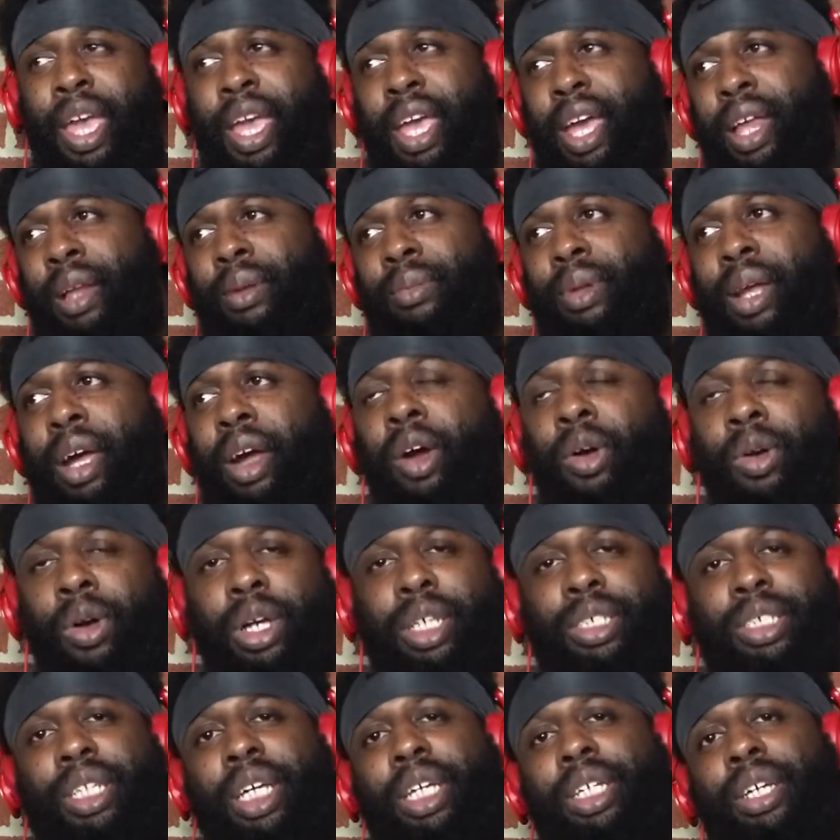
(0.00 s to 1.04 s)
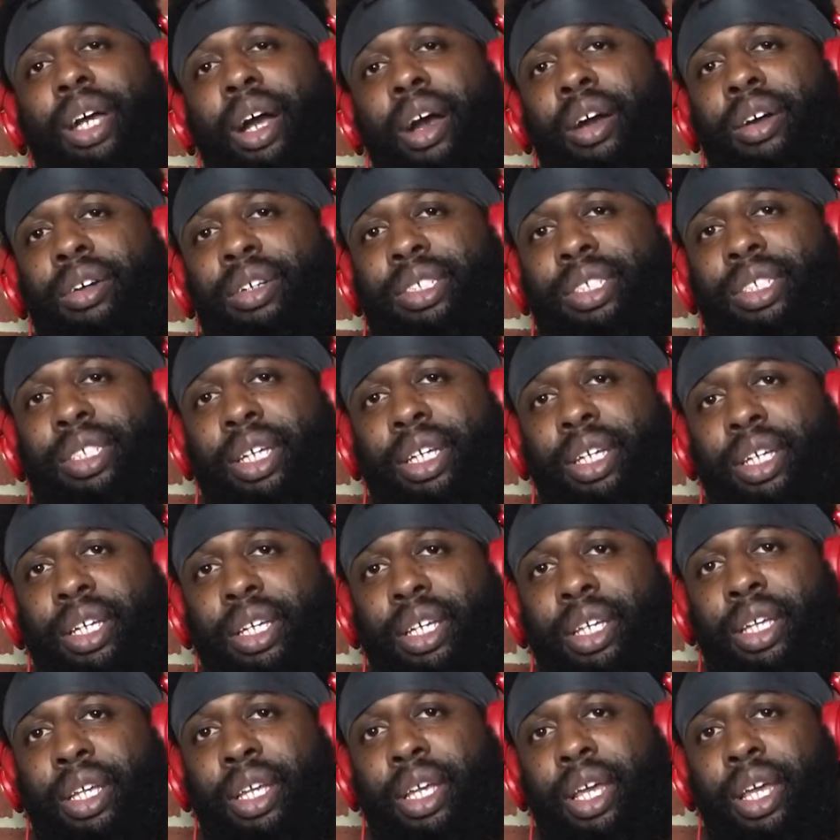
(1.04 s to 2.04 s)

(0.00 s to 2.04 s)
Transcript: And I'm like, okay, his name Augustine.